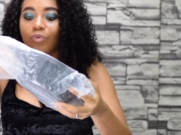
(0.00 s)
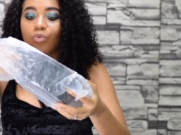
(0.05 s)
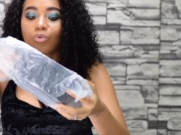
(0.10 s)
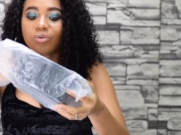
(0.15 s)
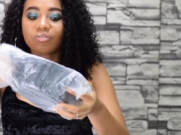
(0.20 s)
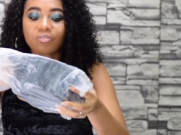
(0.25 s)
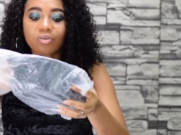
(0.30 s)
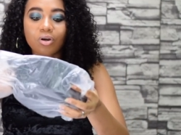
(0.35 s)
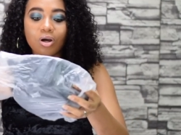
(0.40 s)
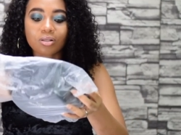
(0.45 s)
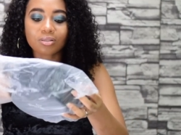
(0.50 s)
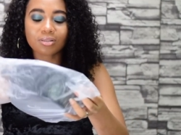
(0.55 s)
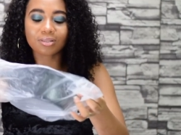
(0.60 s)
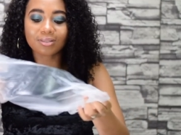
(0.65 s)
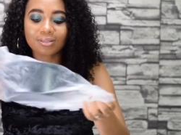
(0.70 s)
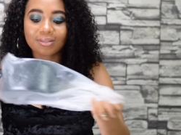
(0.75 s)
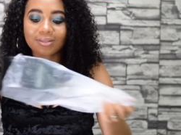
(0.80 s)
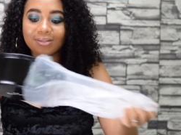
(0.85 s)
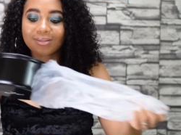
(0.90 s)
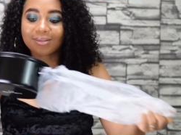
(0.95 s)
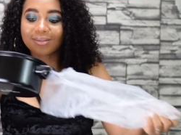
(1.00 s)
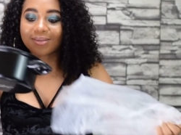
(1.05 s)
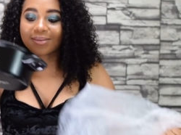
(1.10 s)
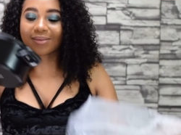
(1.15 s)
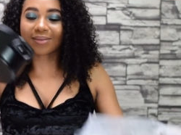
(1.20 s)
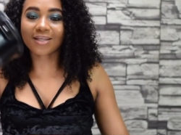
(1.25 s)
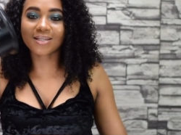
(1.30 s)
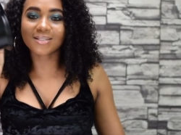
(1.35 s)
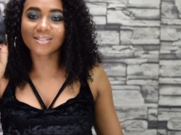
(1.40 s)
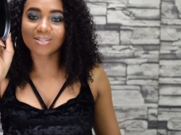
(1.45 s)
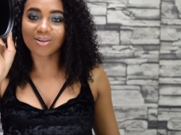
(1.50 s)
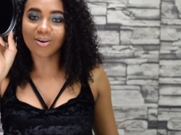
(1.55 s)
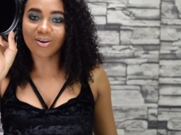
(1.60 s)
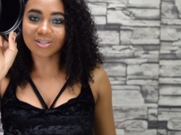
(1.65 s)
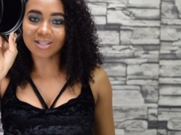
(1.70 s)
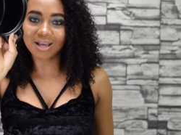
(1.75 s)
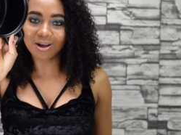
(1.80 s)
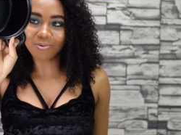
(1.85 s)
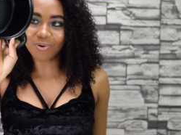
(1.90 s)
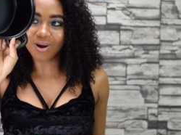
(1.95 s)
We've got this
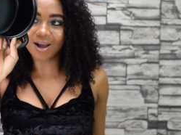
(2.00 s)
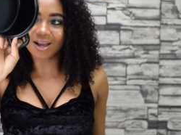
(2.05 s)
other